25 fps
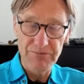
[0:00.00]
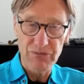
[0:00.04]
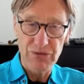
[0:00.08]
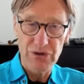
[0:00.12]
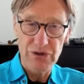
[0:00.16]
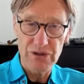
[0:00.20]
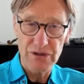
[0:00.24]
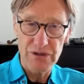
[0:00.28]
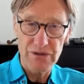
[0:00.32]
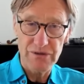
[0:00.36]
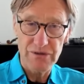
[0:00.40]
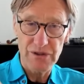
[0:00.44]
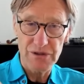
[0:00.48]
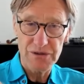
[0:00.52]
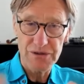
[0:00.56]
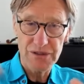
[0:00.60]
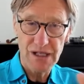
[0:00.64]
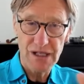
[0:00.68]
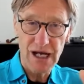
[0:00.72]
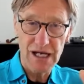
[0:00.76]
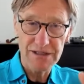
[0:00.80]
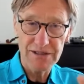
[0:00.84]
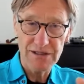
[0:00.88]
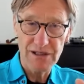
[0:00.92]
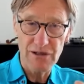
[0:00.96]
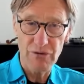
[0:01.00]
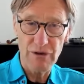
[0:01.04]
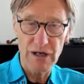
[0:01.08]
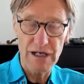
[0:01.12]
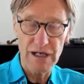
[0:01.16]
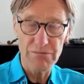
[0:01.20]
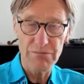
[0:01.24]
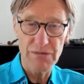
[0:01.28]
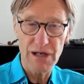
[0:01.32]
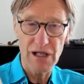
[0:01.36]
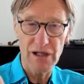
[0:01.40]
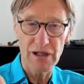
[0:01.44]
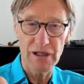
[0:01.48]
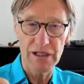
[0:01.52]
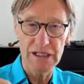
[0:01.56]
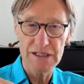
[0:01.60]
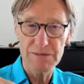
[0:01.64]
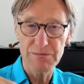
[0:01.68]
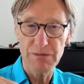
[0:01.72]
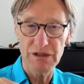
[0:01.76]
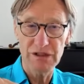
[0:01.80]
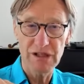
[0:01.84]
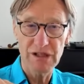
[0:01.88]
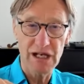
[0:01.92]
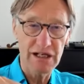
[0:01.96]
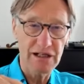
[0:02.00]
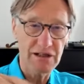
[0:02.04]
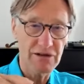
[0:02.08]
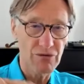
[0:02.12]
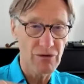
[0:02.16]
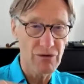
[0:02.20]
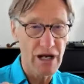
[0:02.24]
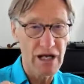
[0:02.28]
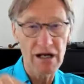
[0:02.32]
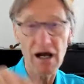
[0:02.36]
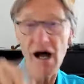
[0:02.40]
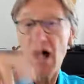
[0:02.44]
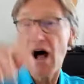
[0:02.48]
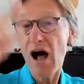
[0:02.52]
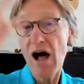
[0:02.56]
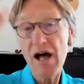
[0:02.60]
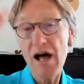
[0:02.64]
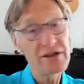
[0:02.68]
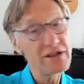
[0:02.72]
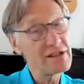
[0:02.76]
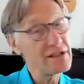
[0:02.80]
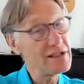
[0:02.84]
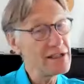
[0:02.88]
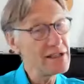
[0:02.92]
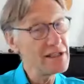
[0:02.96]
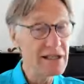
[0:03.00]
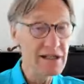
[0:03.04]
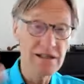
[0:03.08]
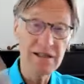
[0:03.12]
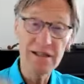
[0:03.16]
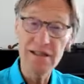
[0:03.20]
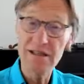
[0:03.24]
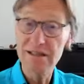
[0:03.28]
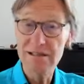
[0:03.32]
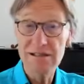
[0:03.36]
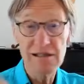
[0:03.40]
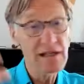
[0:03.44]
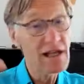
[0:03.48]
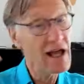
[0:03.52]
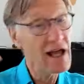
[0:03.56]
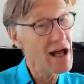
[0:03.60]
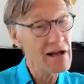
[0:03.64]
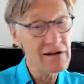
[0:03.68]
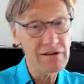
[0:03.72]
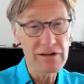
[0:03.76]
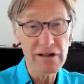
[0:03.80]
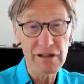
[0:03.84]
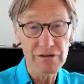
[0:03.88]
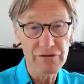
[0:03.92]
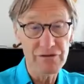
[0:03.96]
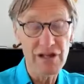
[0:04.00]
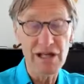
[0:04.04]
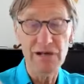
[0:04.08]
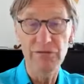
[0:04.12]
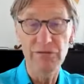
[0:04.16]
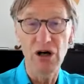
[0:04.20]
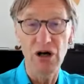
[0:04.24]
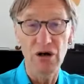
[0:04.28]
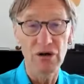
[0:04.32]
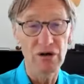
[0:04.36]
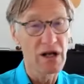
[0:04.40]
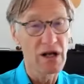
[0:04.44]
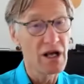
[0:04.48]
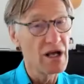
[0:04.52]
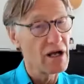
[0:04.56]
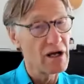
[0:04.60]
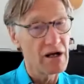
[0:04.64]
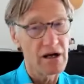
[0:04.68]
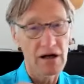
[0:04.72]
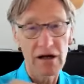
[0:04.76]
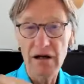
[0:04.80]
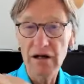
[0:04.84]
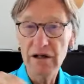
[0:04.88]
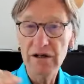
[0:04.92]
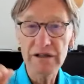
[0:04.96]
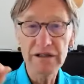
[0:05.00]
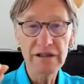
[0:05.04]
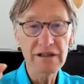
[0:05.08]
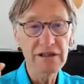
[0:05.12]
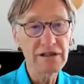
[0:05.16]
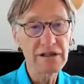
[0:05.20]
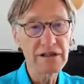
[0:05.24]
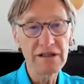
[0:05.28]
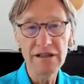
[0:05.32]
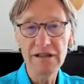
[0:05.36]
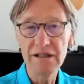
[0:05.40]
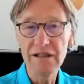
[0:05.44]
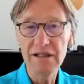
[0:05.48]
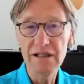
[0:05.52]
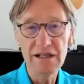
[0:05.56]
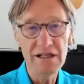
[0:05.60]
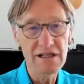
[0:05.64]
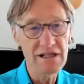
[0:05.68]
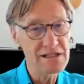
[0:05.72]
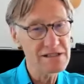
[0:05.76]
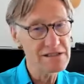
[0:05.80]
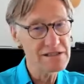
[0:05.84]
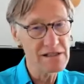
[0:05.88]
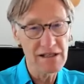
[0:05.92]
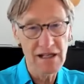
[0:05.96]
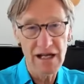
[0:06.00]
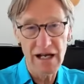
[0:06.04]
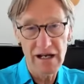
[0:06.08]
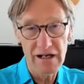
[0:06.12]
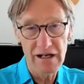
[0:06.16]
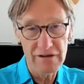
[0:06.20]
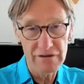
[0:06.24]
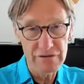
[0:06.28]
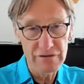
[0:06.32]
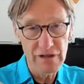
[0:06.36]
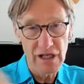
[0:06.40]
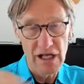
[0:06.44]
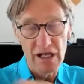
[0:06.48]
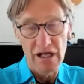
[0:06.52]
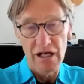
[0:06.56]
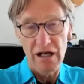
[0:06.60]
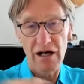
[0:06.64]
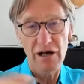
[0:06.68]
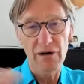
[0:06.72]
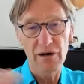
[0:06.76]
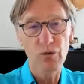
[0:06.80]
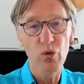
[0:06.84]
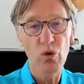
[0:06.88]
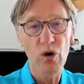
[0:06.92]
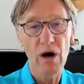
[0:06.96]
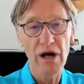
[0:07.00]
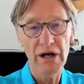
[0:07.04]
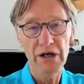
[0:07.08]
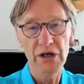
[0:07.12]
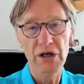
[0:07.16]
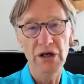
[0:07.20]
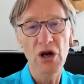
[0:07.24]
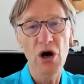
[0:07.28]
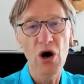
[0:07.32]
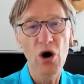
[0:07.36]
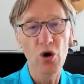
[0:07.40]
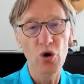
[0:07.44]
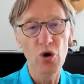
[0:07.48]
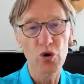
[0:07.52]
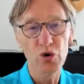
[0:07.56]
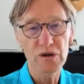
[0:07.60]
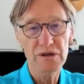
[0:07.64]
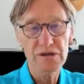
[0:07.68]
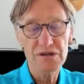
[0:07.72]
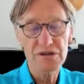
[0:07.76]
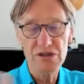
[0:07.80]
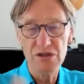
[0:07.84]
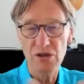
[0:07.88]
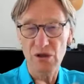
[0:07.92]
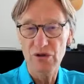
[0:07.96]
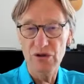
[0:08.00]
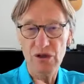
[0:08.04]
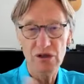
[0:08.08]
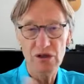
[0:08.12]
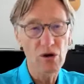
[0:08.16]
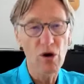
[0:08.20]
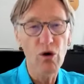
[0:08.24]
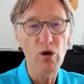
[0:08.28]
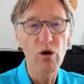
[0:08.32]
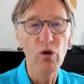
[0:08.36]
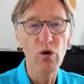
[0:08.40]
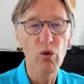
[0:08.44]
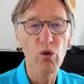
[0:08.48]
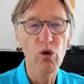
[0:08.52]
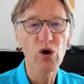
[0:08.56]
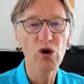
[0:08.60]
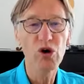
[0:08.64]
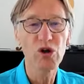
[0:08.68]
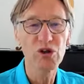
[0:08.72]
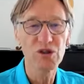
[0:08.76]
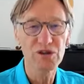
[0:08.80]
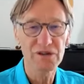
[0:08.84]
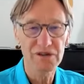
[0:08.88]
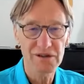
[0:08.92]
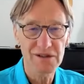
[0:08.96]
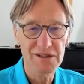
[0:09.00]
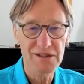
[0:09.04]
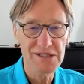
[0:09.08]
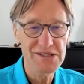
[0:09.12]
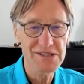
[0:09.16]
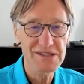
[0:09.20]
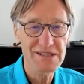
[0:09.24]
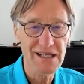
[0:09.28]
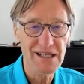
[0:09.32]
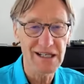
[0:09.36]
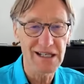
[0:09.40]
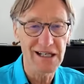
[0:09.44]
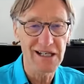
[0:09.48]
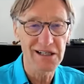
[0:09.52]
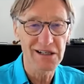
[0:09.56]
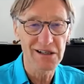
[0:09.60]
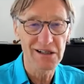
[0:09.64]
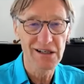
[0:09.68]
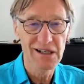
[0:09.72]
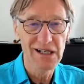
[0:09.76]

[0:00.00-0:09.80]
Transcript: those guys could write melodies, but they didn't write "All you need is love." They wrote "All you need is love" on one note, so that the whole world could sing it.